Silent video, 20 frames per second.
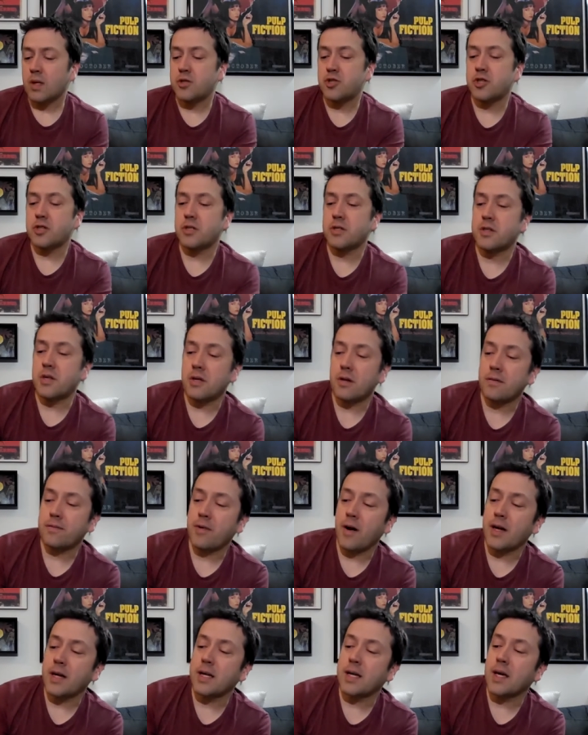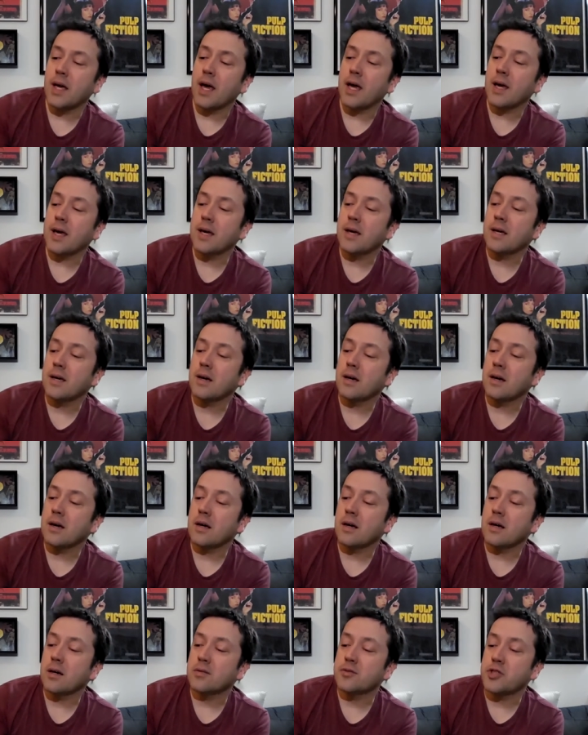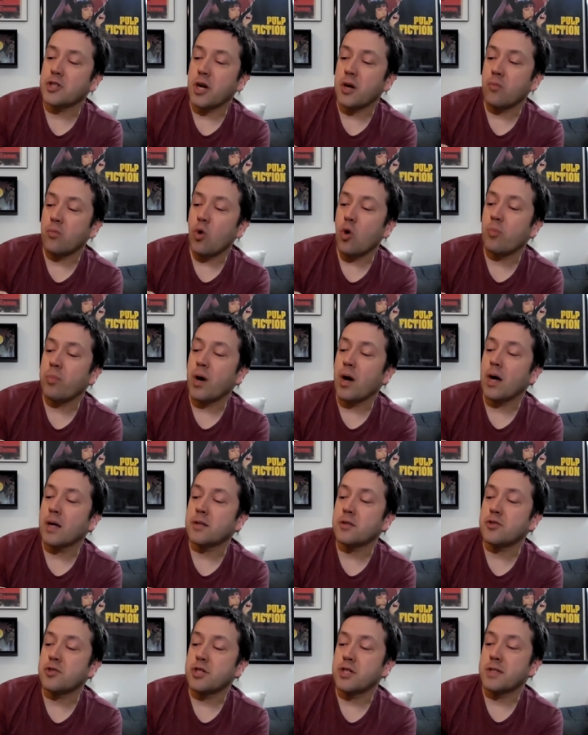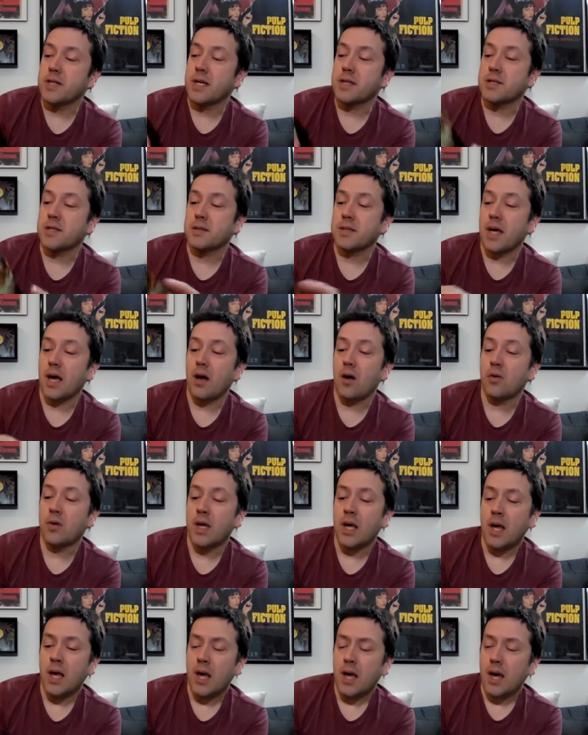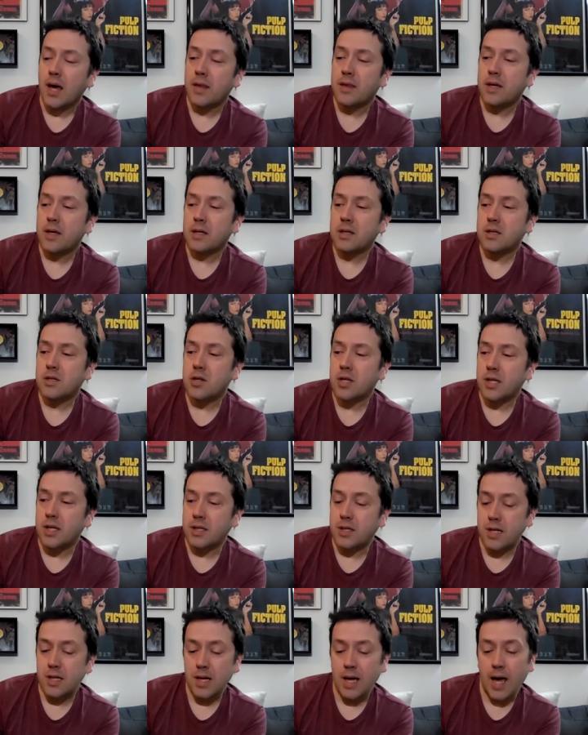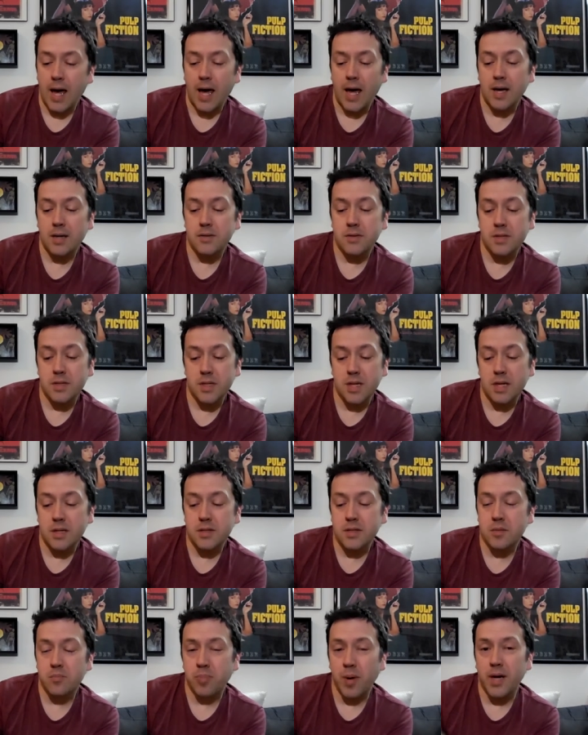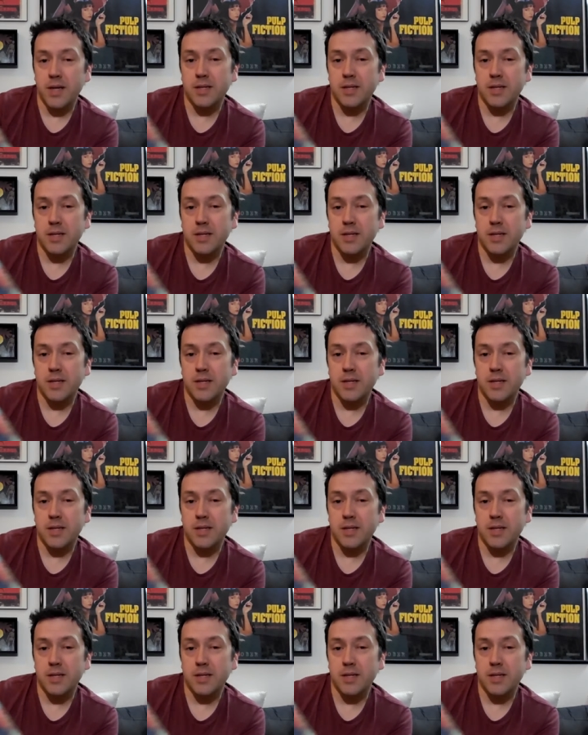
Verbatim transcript: she's fighting a giant robot, and she takes it down. And then he adds innocent